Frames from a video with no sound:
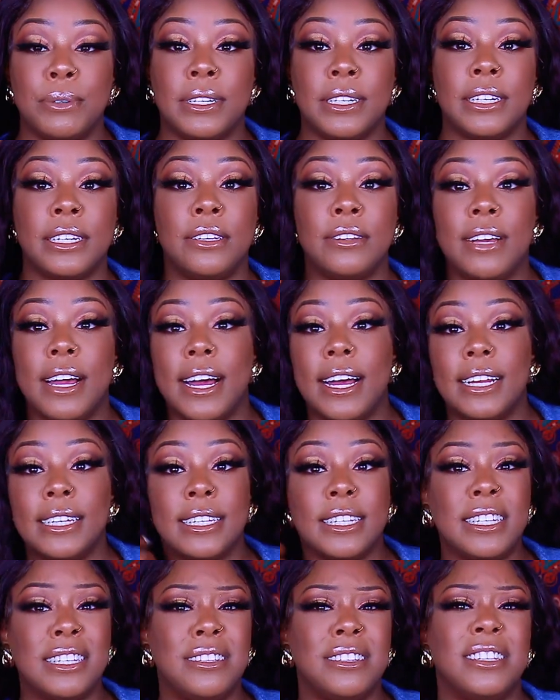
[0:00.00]
wig, you guys,
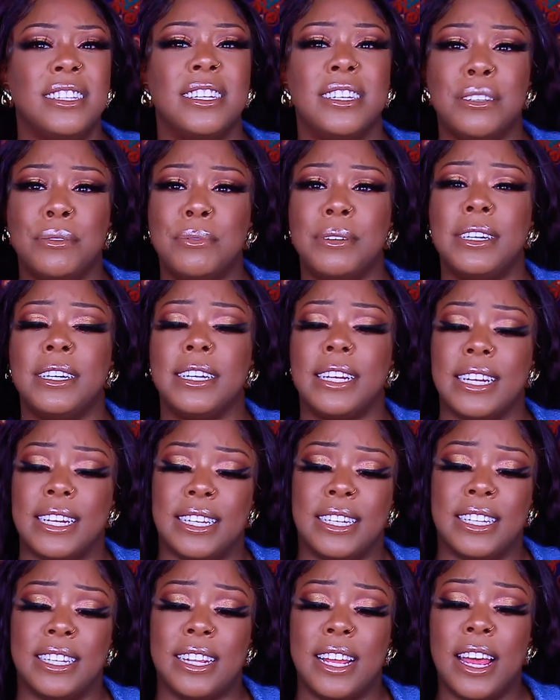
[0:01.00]
this wig
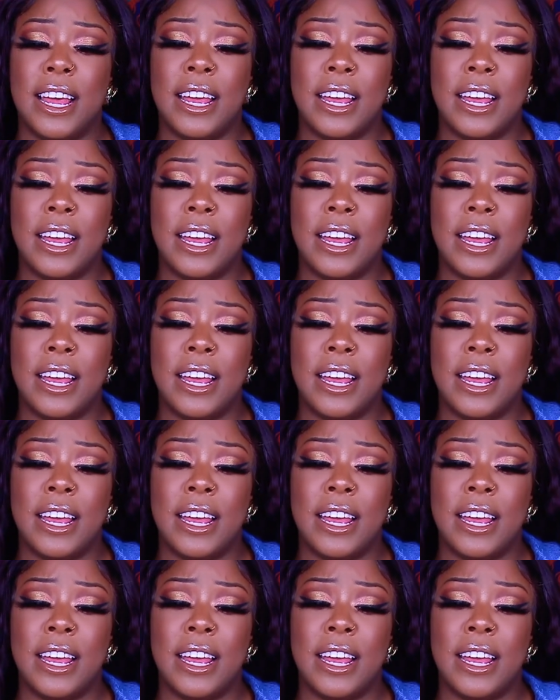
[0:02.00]
is,